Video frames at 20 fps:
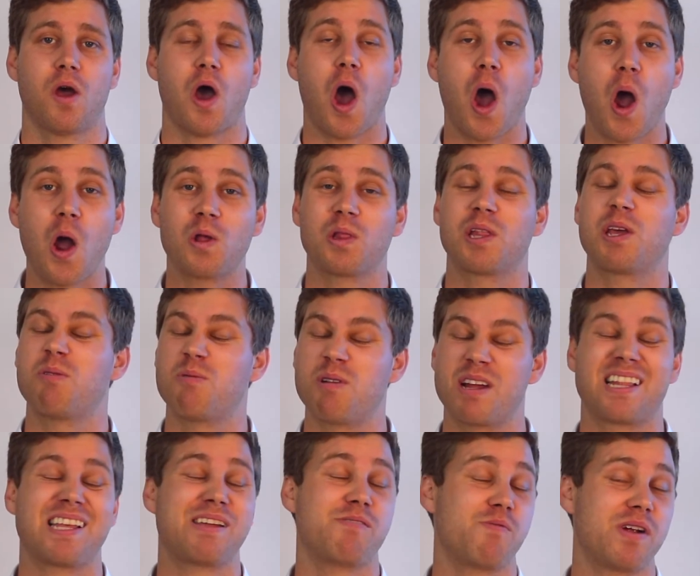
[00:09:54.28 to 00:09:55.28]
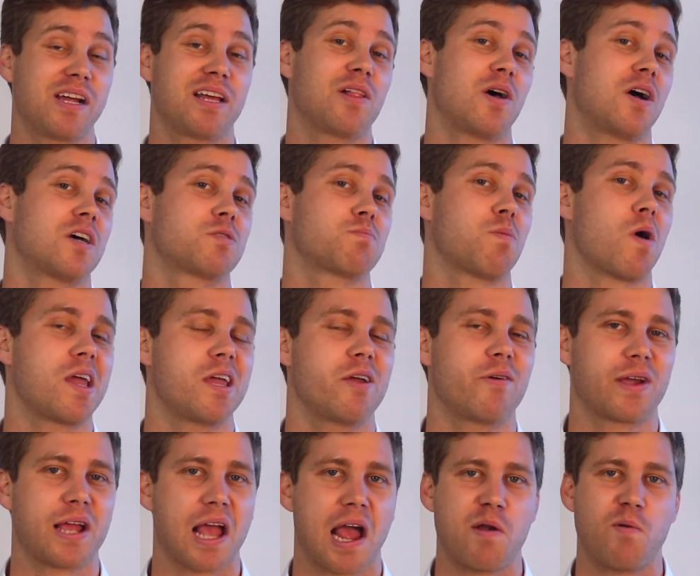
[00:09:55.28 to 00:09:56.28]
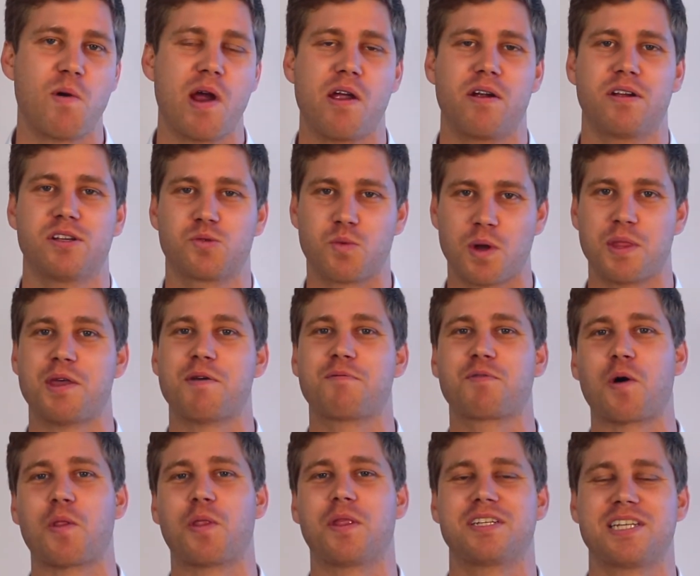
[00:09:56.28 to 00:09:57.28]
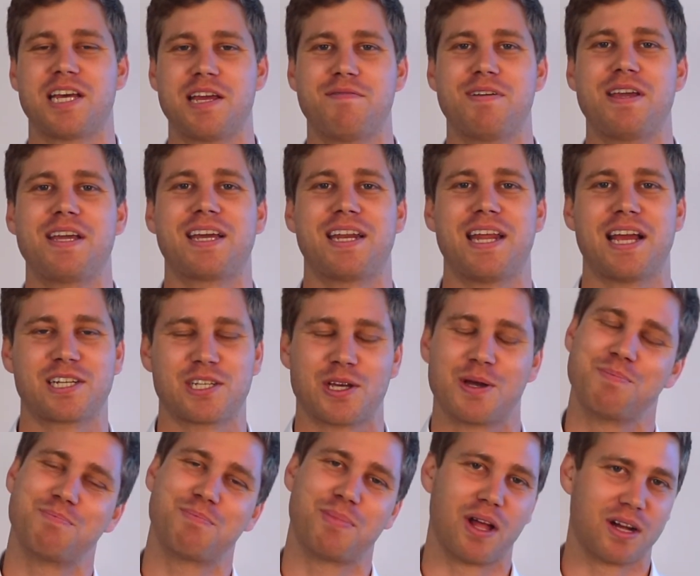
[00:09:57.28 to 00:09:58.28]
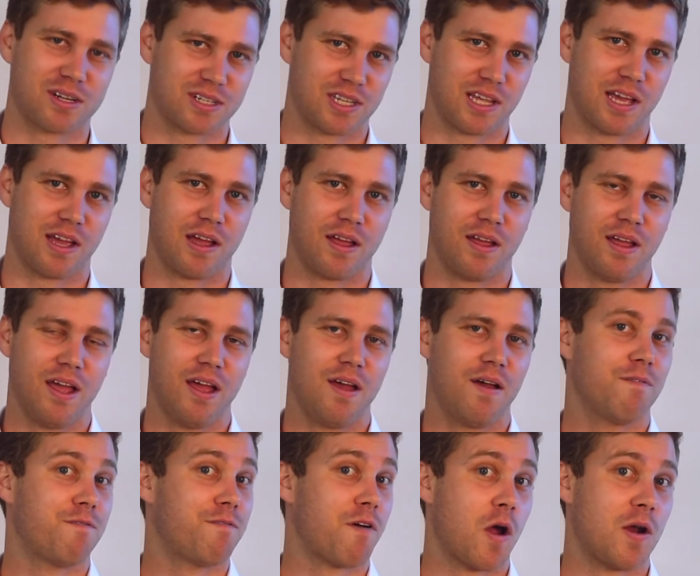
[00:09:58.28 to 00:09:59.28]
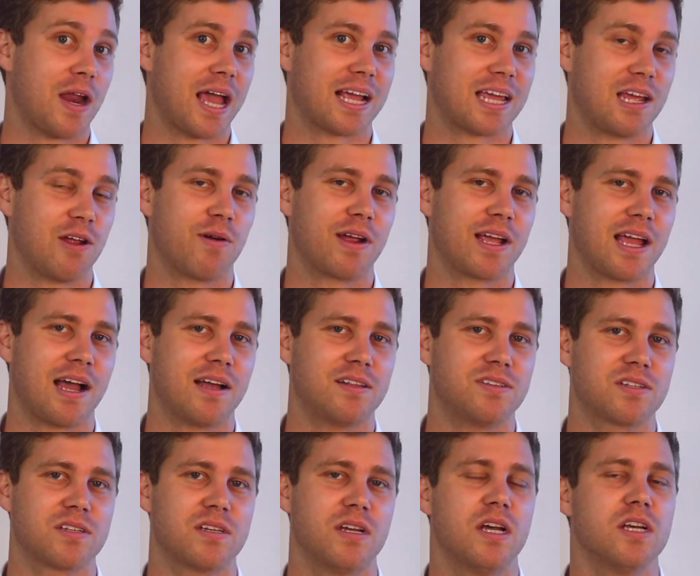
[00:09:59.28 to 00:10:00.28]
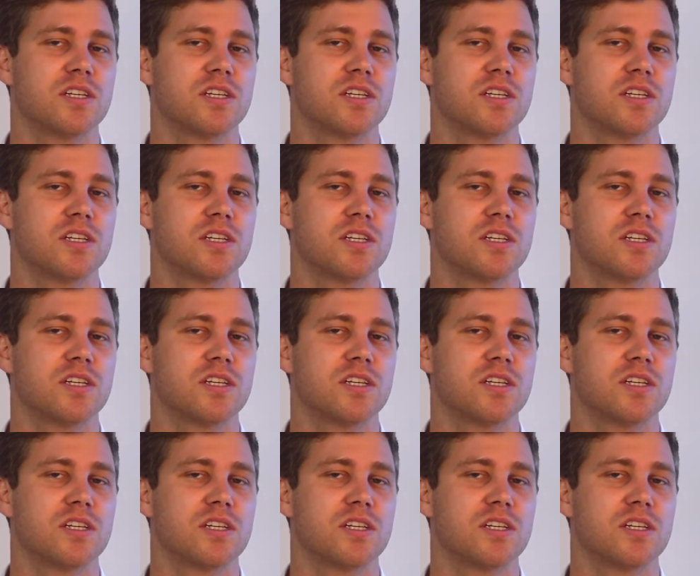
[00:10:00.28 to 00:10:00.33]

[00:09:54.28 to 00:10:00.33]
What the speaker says: only really realised by hearing aid wearers when they've got the TV connector plugged there Phonak hearing aids.